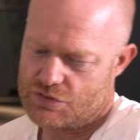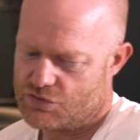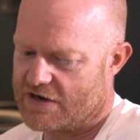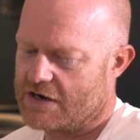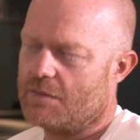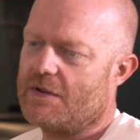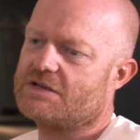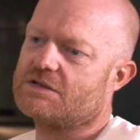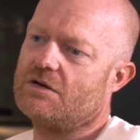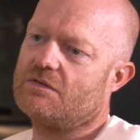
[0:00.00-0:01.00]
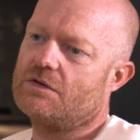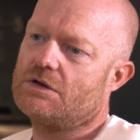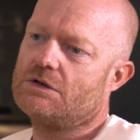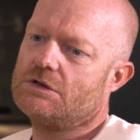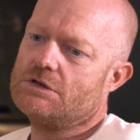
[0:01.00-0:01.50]
drag up that stuff.
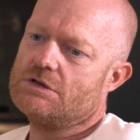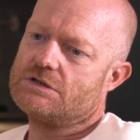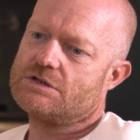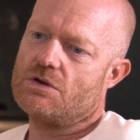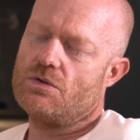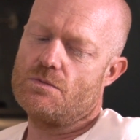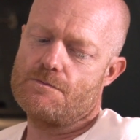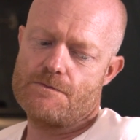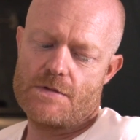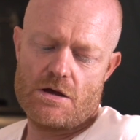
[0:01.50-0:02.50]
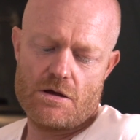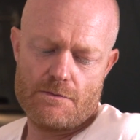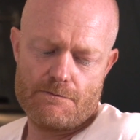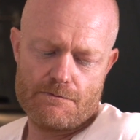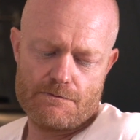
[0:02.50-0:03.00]
Yeah. So
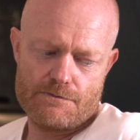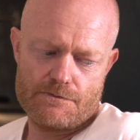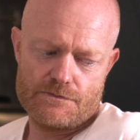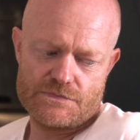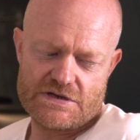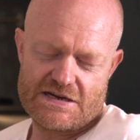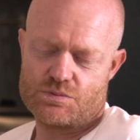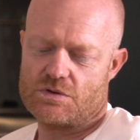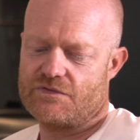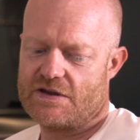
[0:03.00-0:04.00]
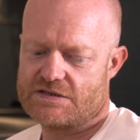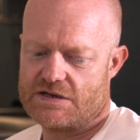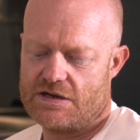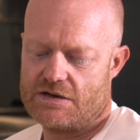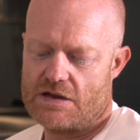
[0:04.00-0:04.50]
so that's what's
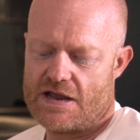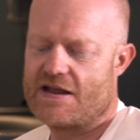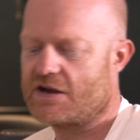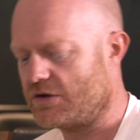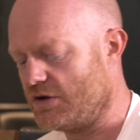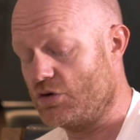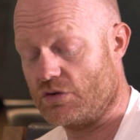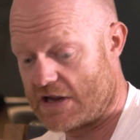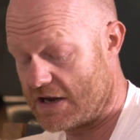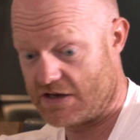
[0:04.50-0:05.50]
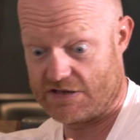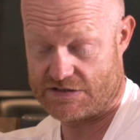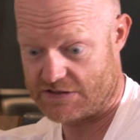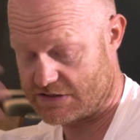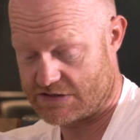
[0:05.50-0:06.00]
fascinating. And that's
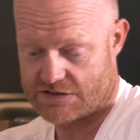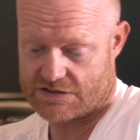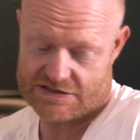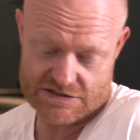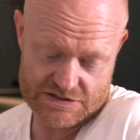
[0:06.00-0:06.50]
just